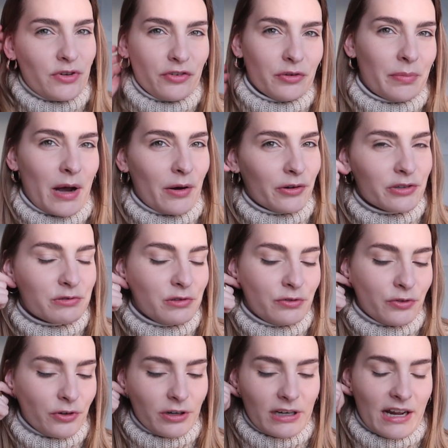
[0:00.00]
over powders
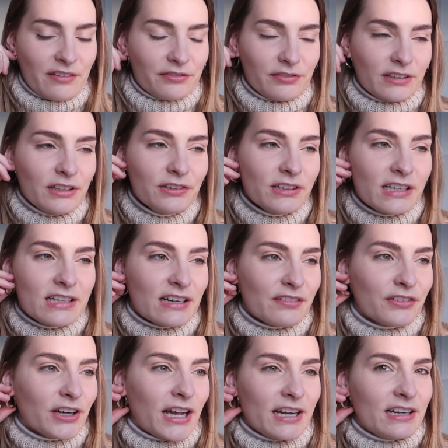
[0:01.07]
before and I've literally
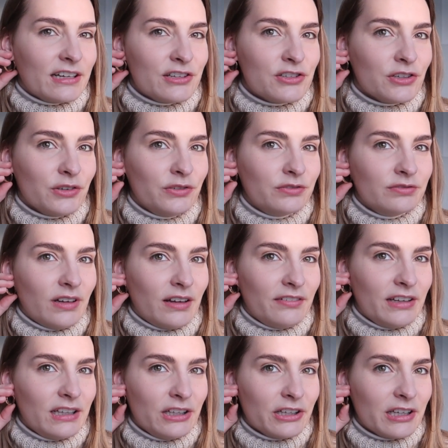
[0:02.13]
never had an issue of
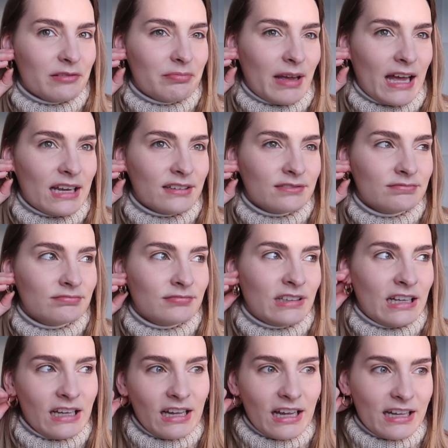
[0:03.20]
it looking bad.
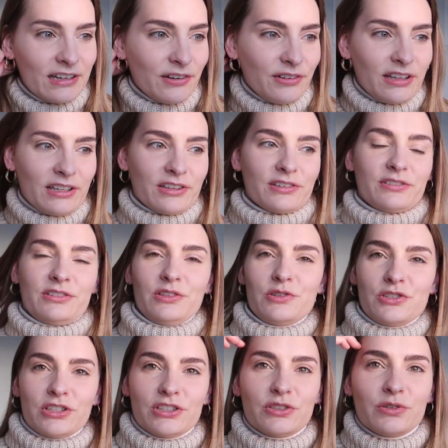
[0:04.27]
I know like you are
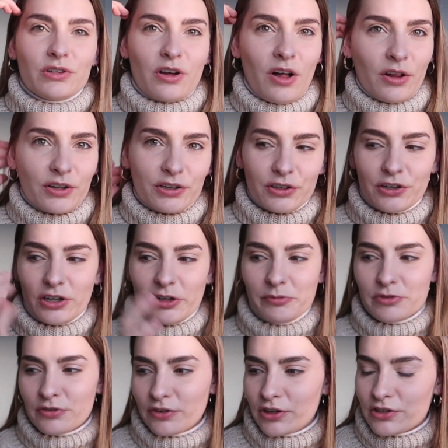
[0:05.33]
usually do all your
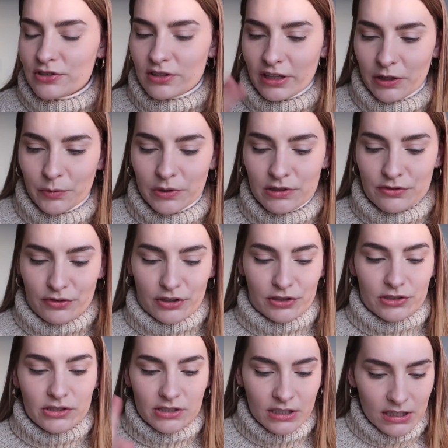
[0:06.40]
creams first, liquids
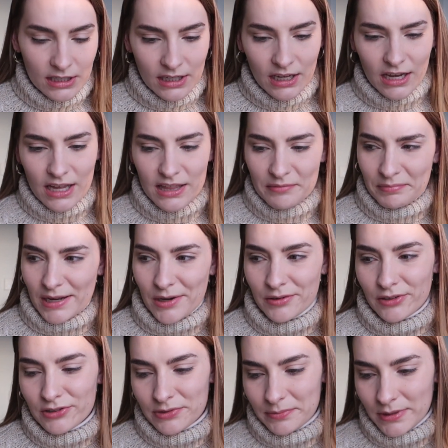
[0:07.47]
first, and then
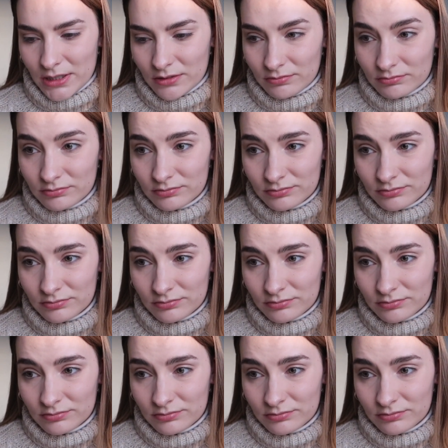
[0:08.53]
powders, but